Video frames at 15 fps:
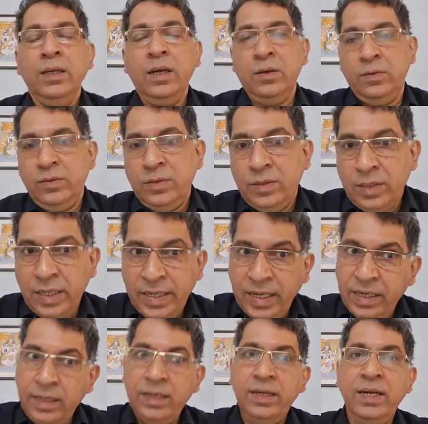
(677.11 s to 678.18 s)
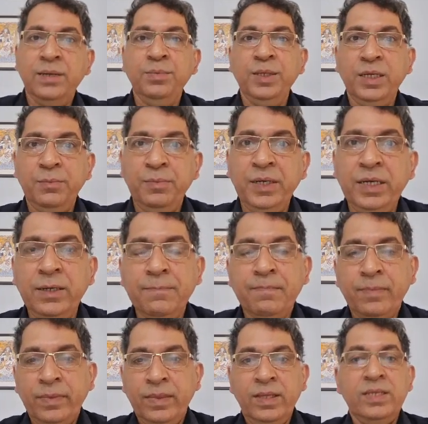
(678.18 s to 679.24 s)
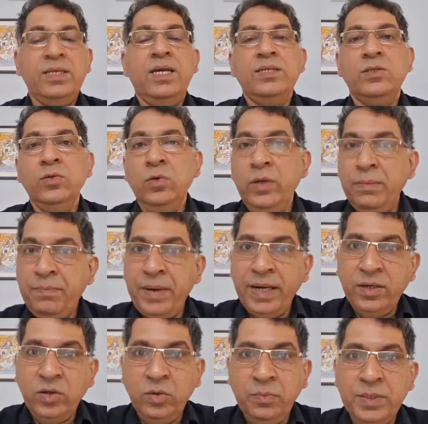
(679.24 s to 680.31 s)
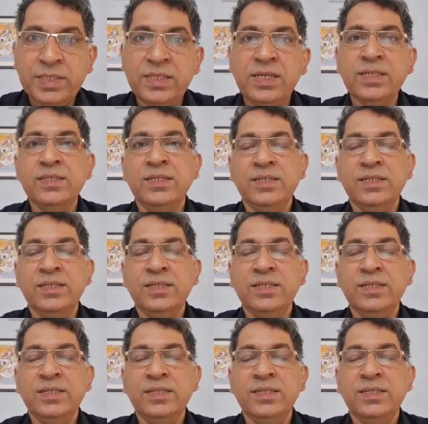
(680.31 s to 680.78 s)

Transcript: Now, again, let me repeat, this has no impact on business.